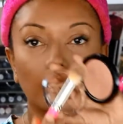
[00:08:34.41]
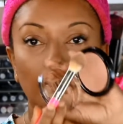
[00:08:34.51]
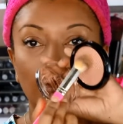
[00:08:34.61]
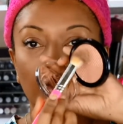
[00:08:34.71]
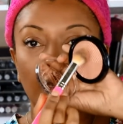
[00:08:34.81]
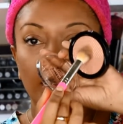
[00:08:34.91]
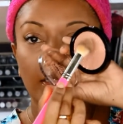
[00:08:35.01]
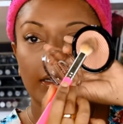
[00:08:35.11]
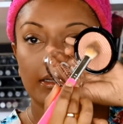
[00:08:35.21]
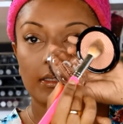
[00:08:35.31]
gonna go ahead and
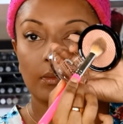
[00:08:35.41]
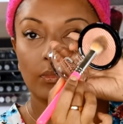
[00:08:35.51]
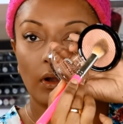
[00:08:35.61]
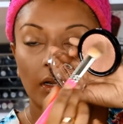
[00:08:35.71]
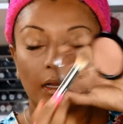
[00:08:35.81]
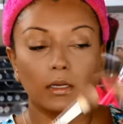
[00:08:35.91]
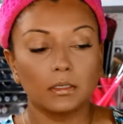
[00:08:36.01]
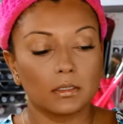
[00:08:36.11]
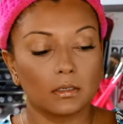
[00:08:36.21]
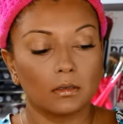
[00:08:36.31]
get some
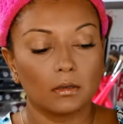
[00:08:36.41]
product.